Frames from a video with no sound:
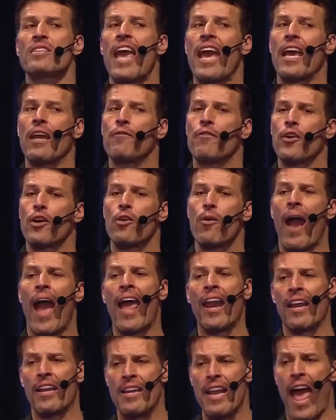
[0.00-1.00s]
take it for
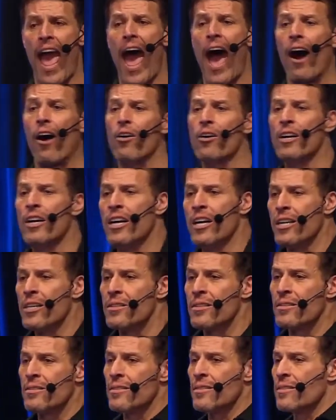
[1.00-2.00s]
granted now,
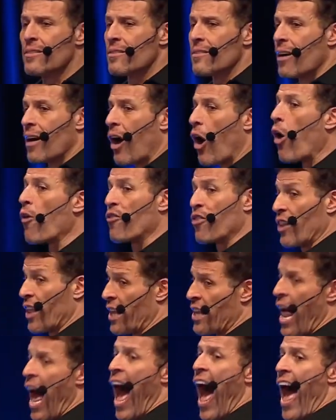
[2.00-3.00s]

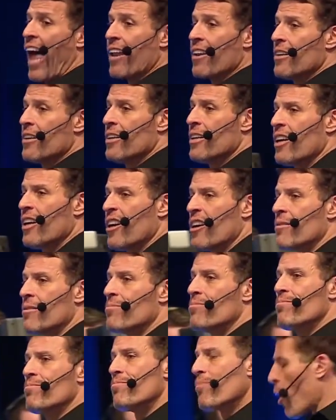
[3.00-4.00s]
hopefully not,
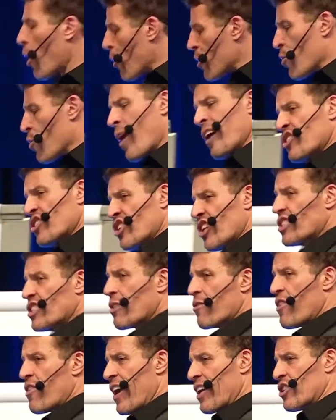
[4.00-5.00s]
but it was once just
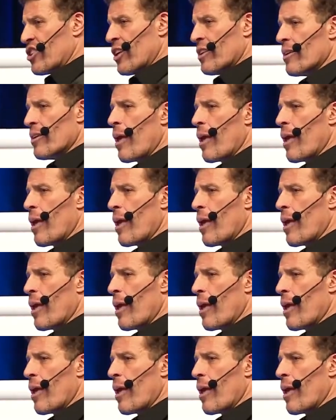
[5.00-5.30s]
a vision.